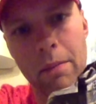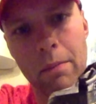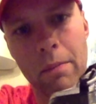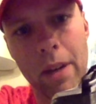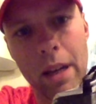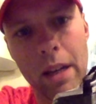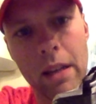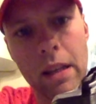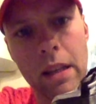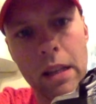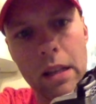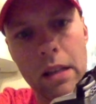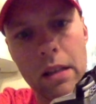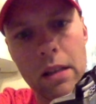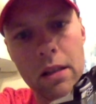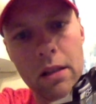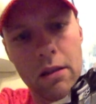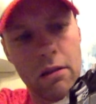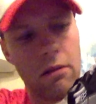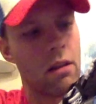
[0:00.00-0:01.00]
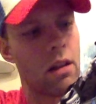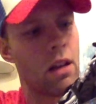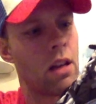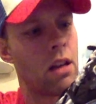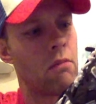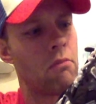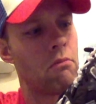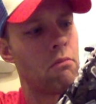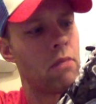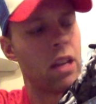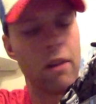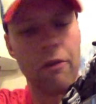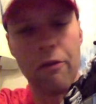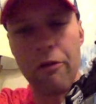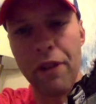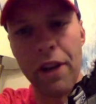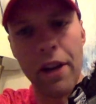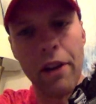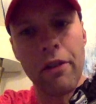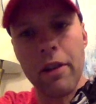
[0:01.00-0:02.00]
made these in a
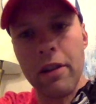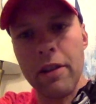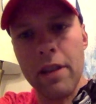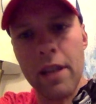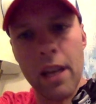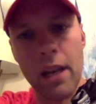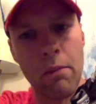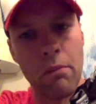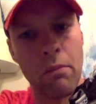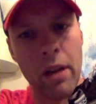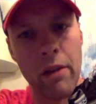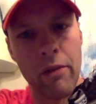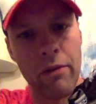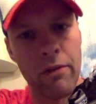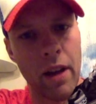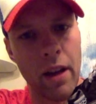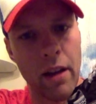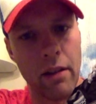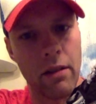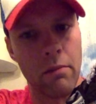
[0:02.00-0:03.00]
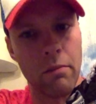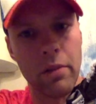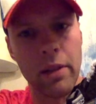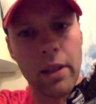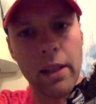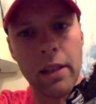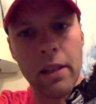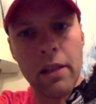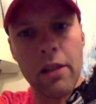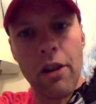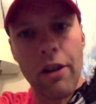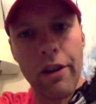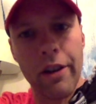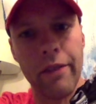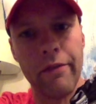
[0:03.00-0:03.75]
very dim, if not completely dark